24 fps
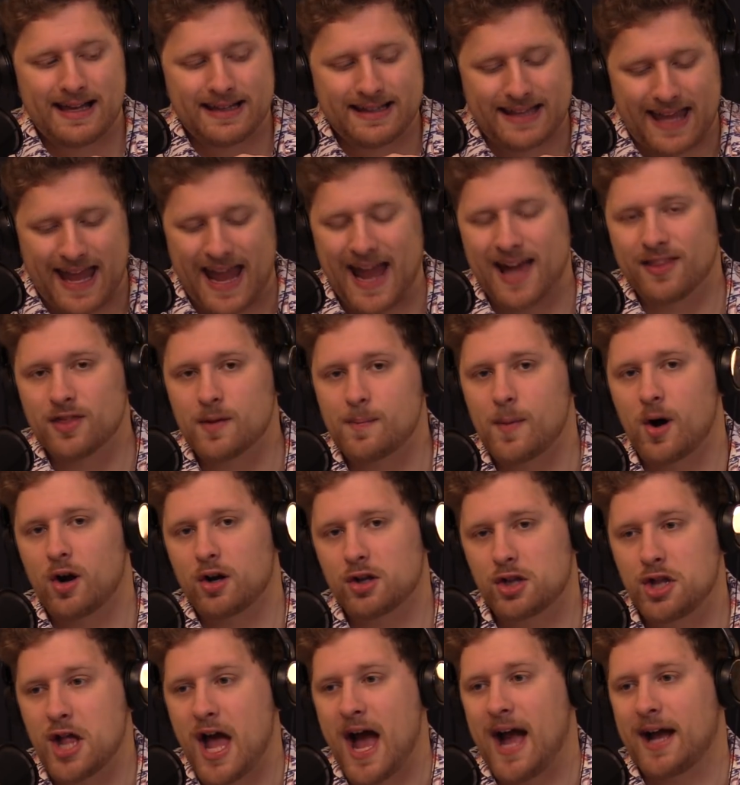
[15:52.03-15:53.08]
can Lamar
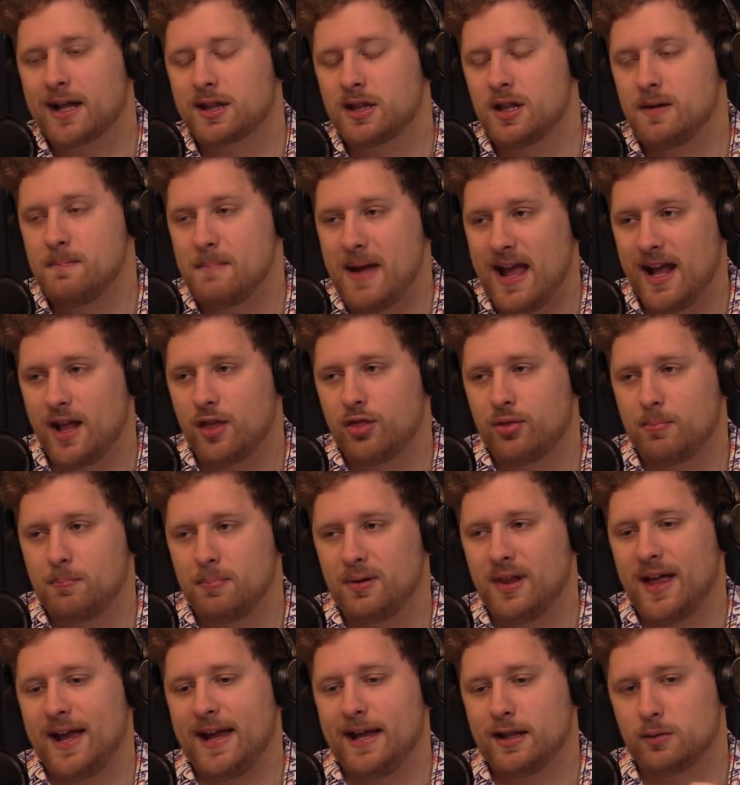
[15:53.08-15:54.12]
Jackson make
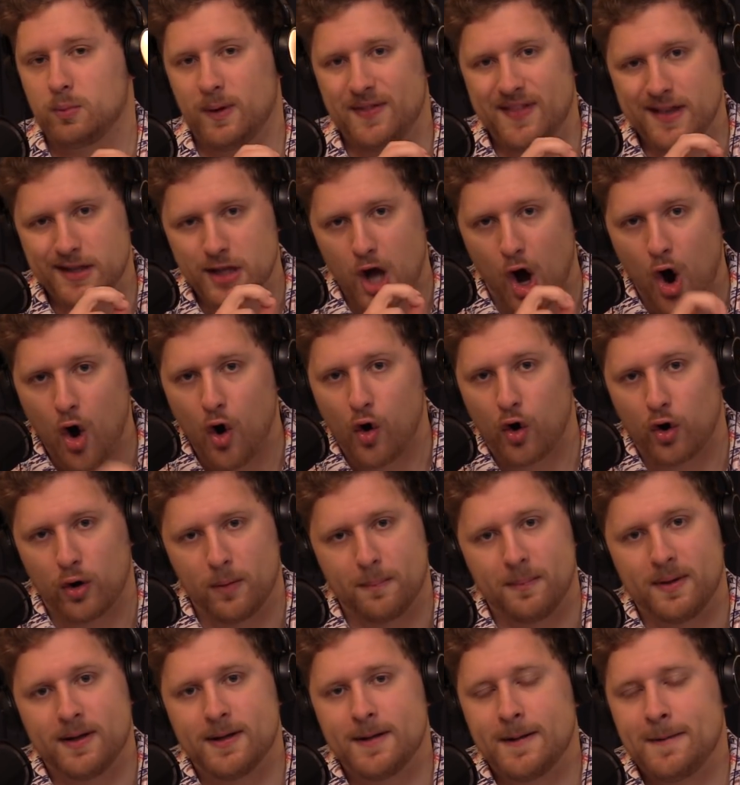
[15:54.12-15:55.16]
plays with his
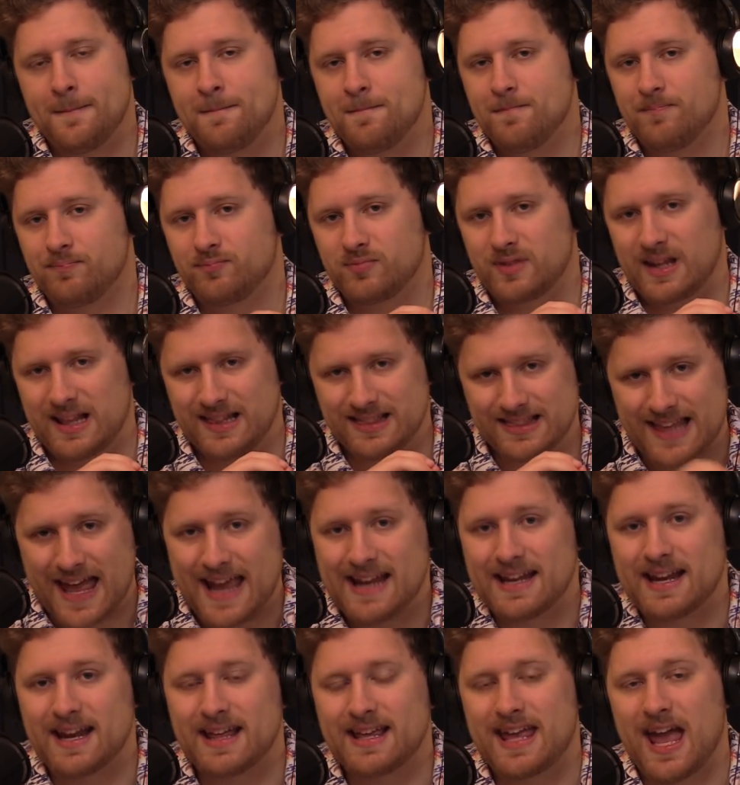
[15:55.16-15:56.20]
arm
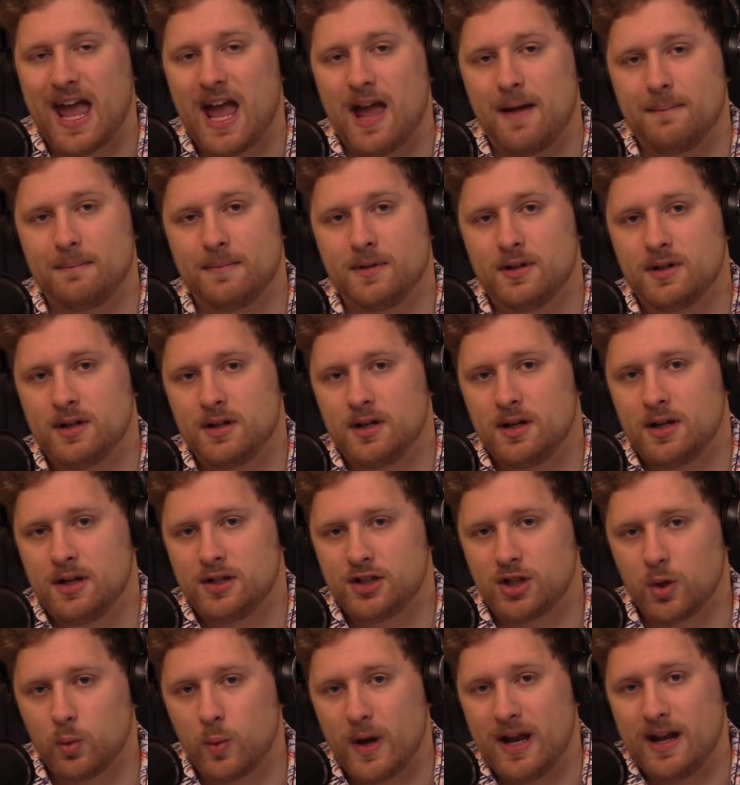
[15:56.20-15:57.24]
late in a game
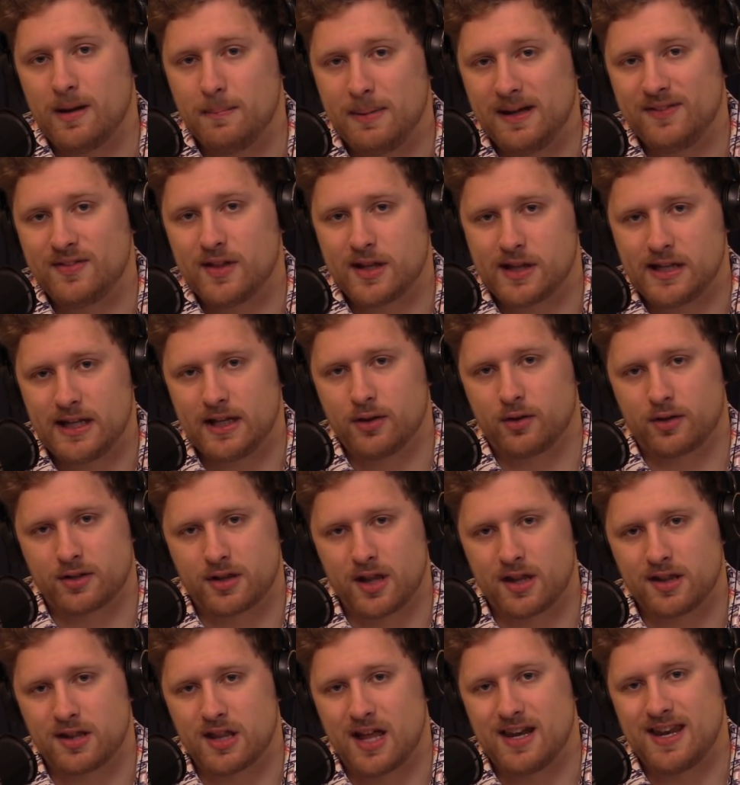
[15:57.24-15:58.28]
to win and beat the Steelers
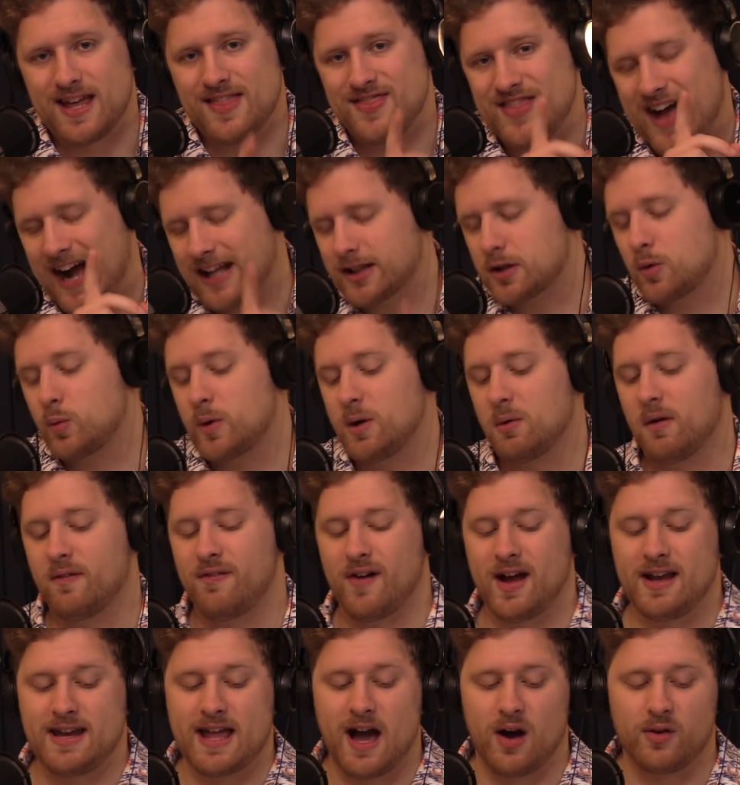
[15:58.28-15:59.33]
on Sunday? That's what we will
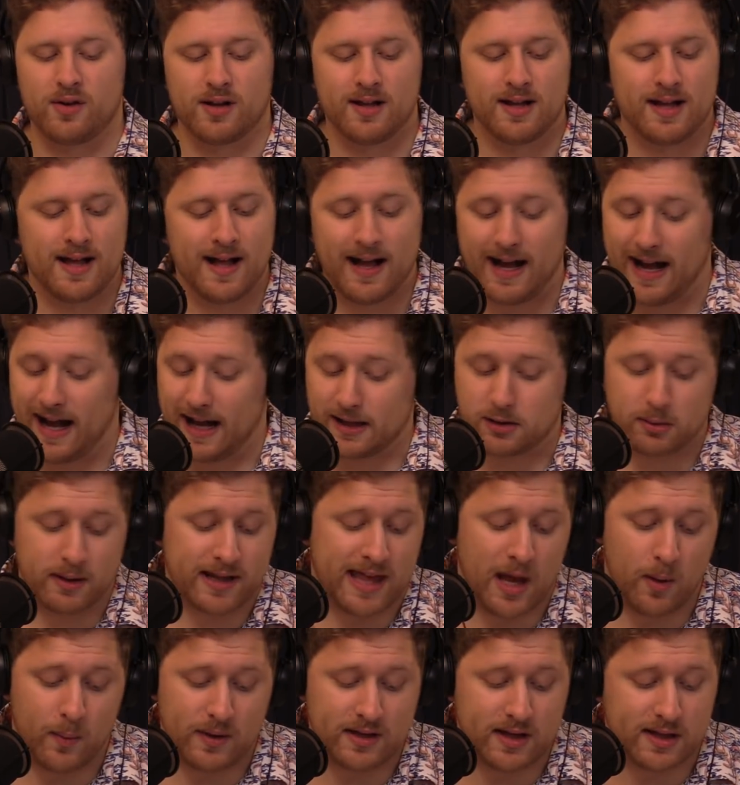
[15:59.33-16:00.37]
find out. That's what I
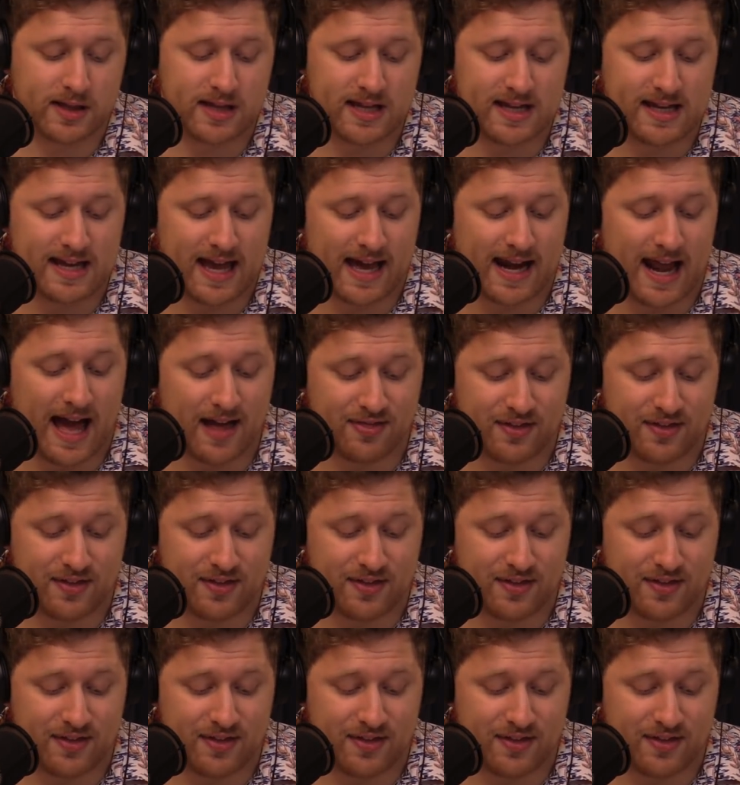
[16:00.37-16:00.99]
can't wait to see. And I